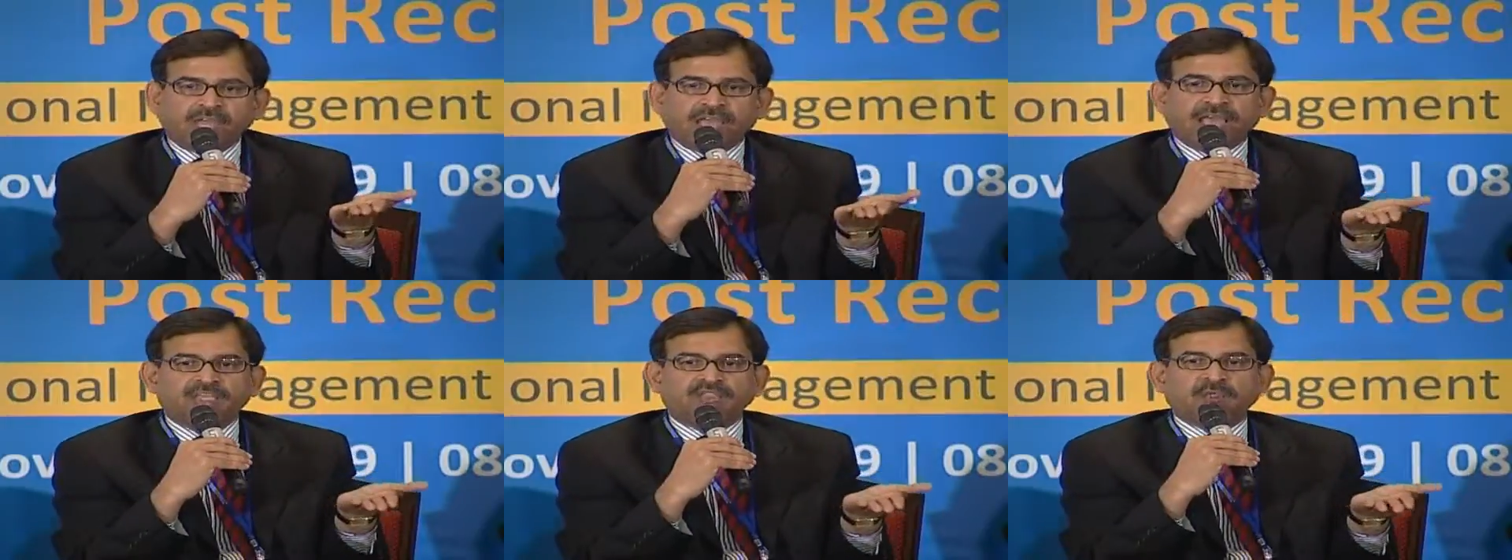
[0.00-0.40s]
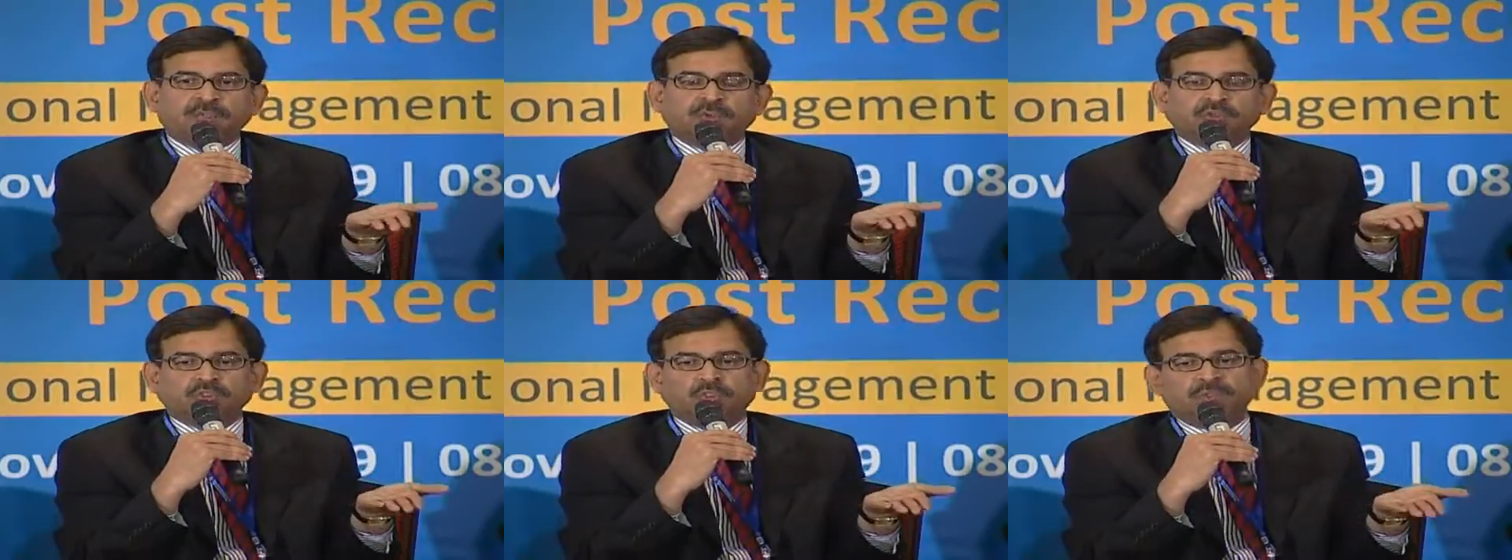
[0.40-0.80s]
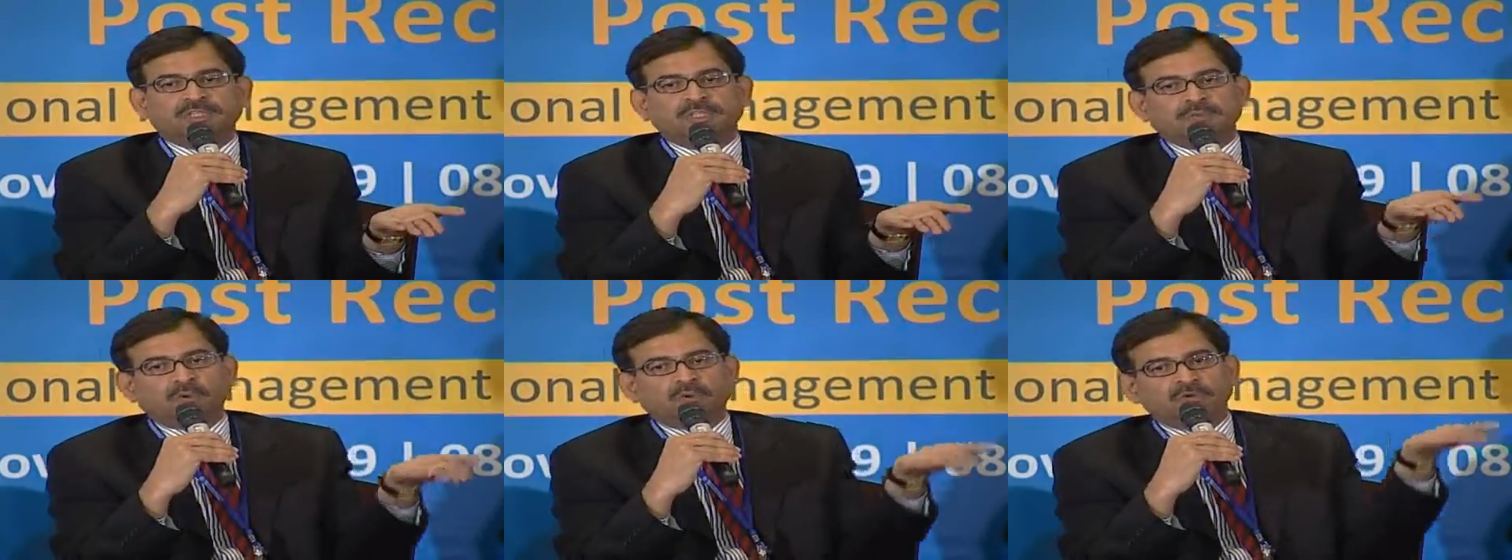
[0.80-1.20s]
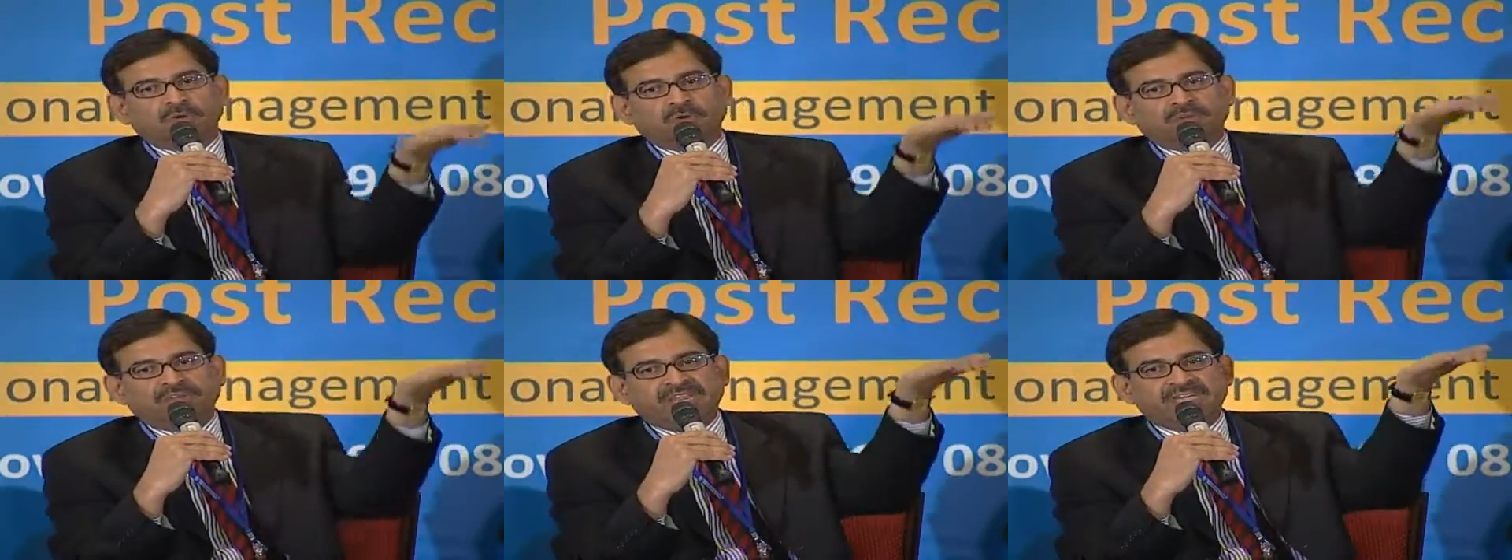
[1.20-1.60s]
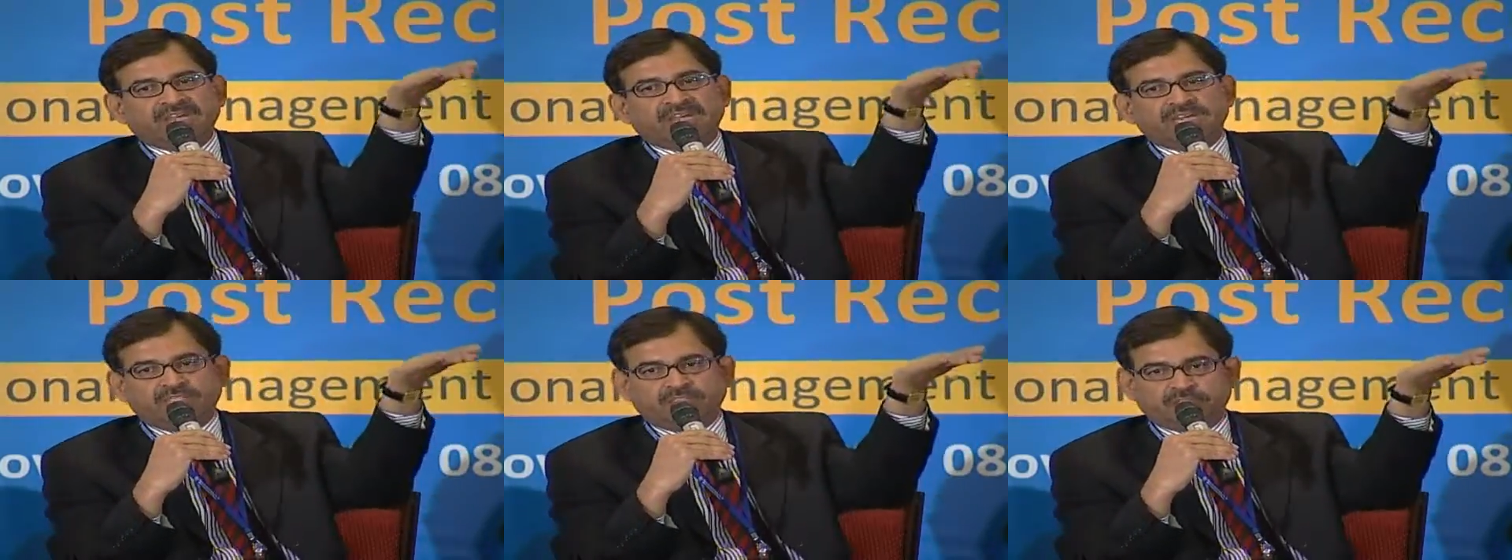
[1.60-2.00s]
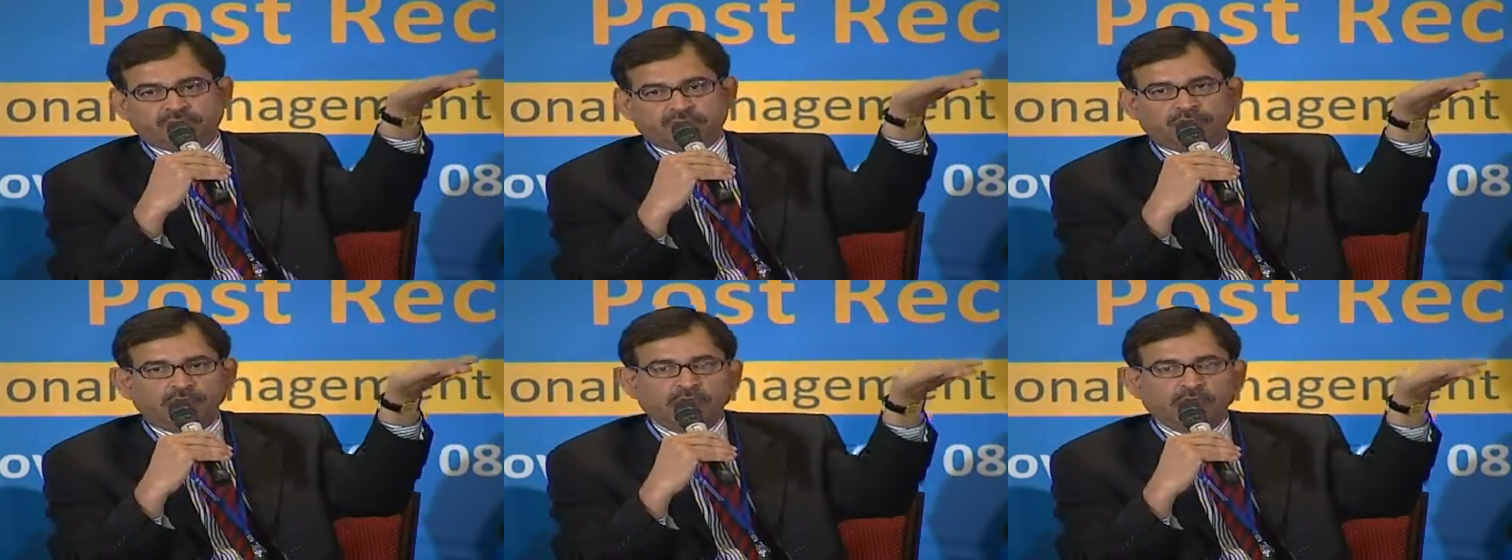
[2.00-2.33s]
as opposed to be the mode of a directors